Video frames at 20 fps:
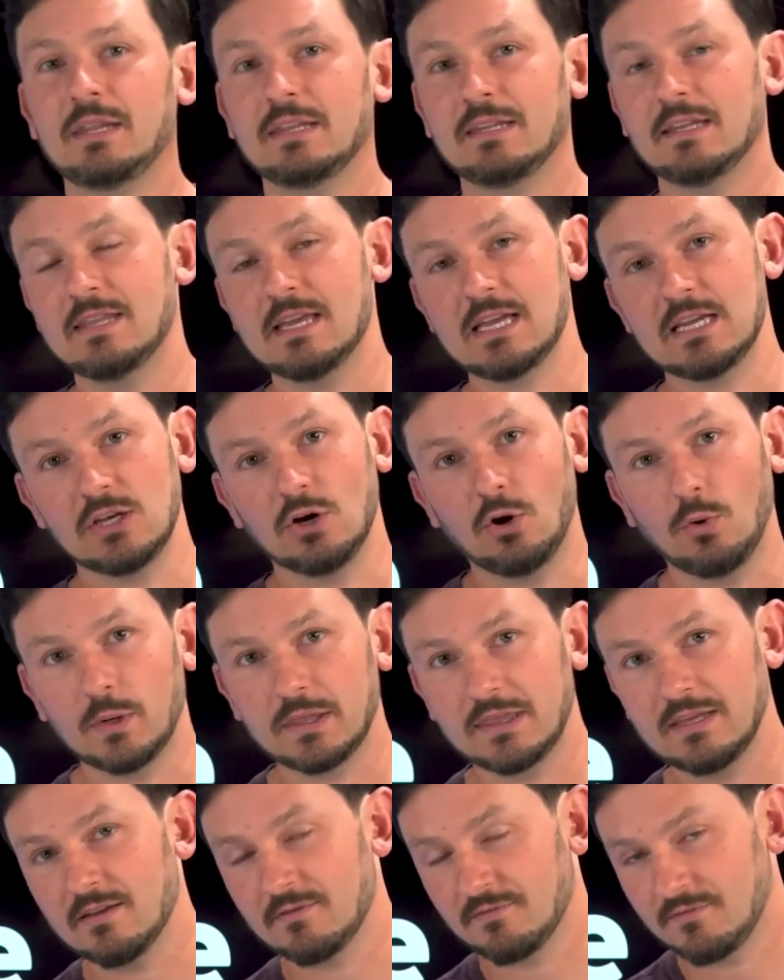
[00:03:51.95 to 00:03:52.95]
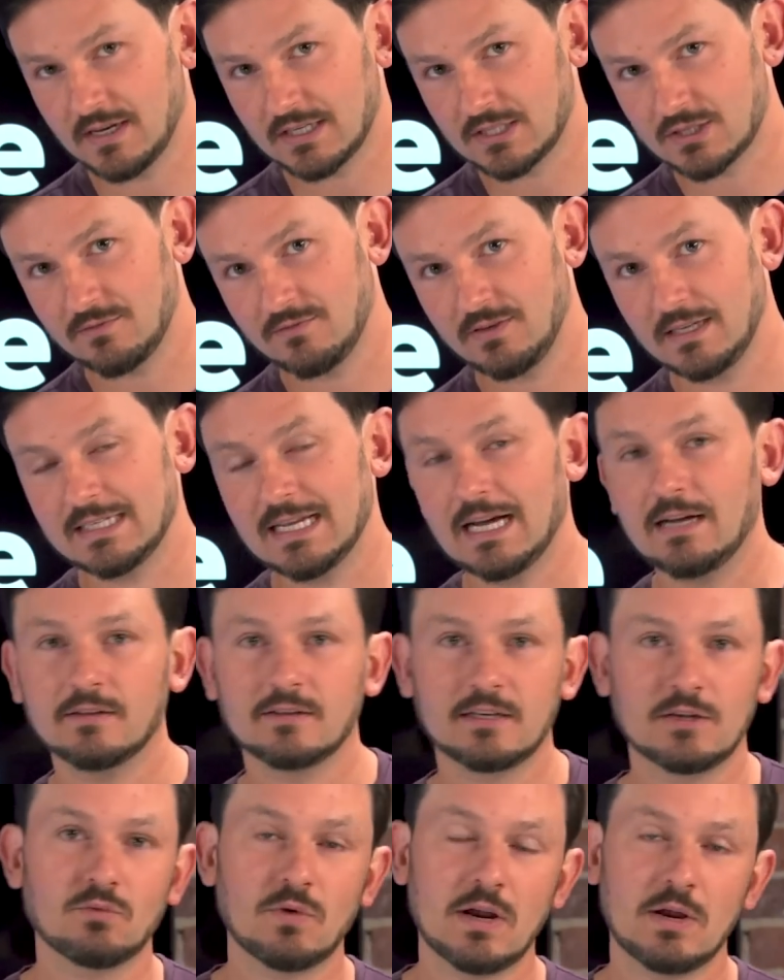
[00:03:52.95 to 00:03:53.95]
and did they know what the infection
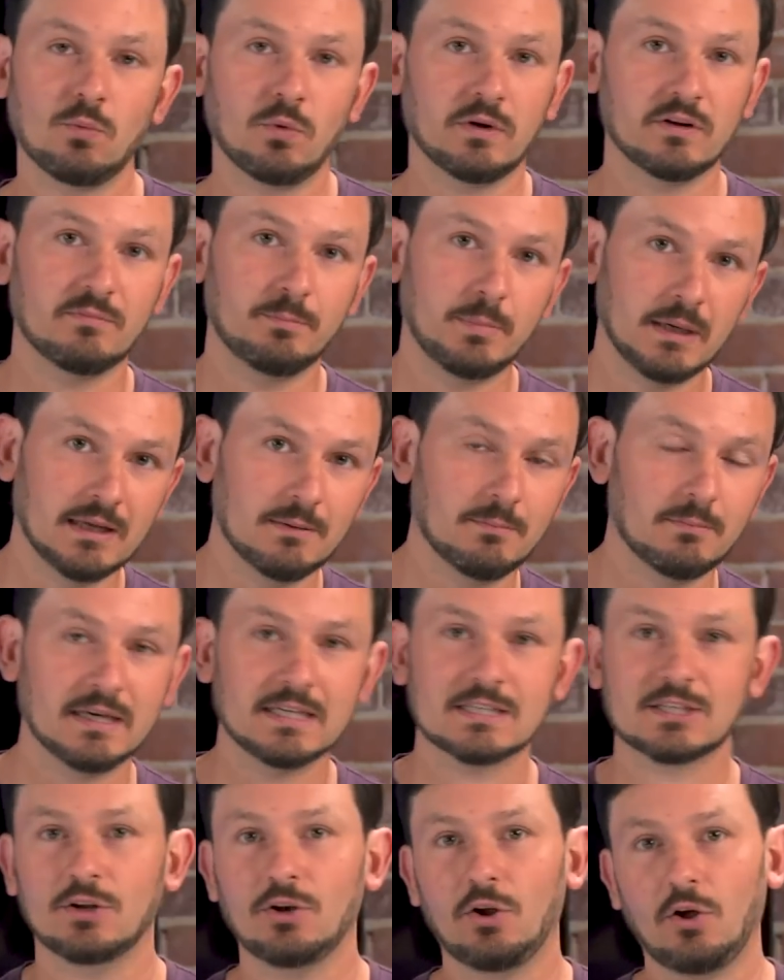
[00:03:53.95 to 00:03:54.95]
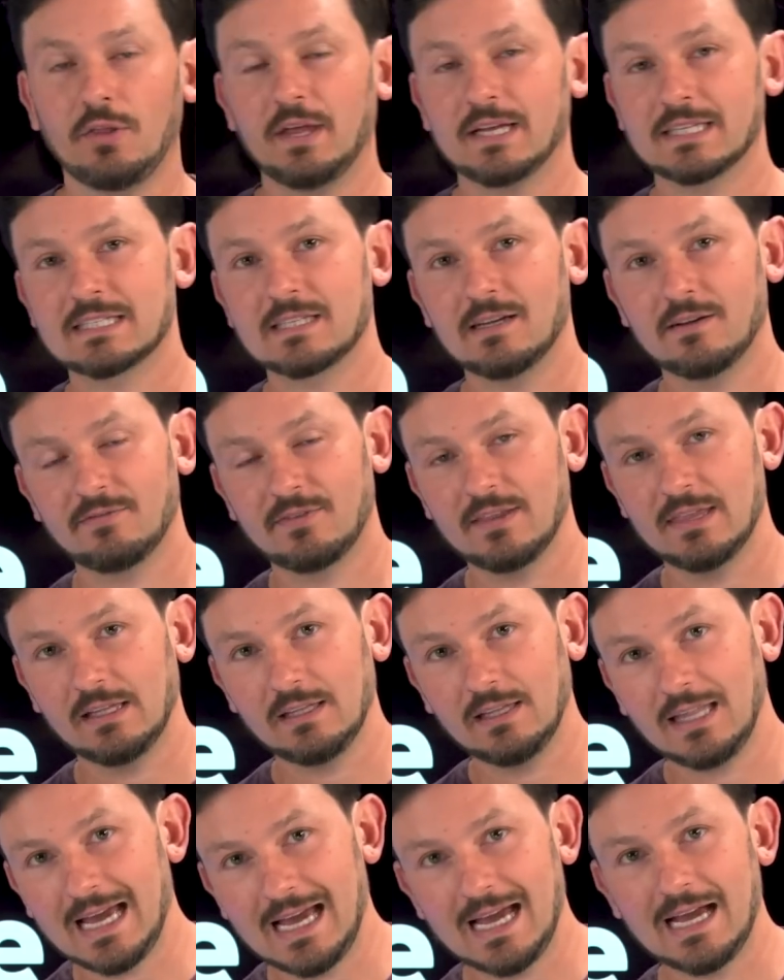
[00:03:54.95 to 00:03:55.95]
fatality rate would have been based on all that stuff in the
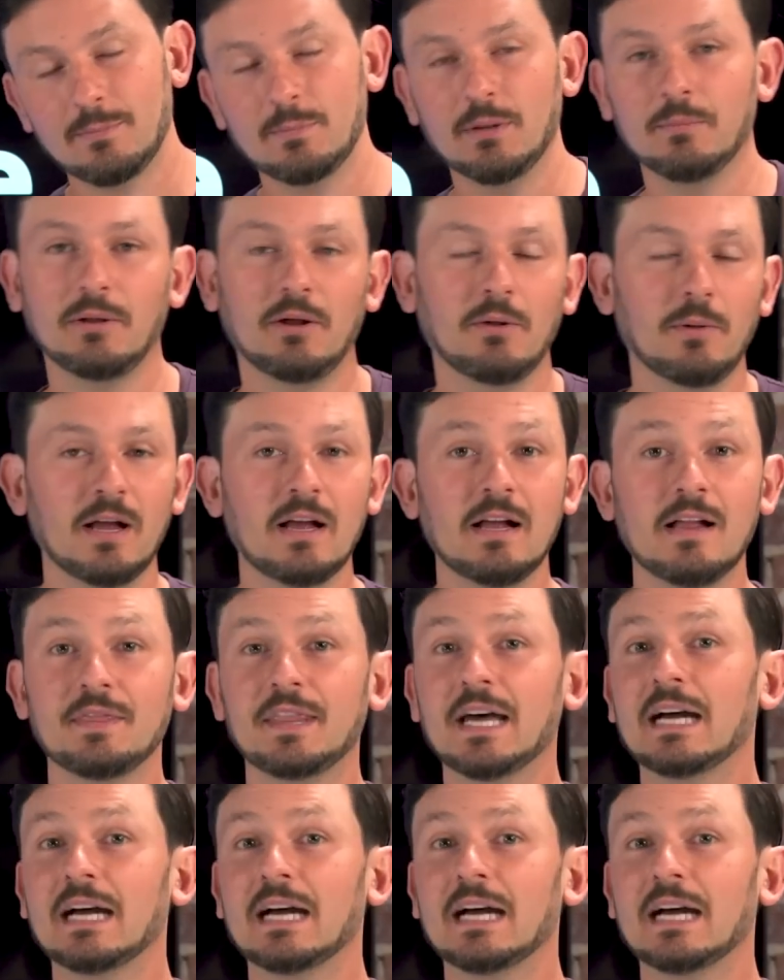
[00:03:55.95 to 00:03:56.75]
lab and blah, blah,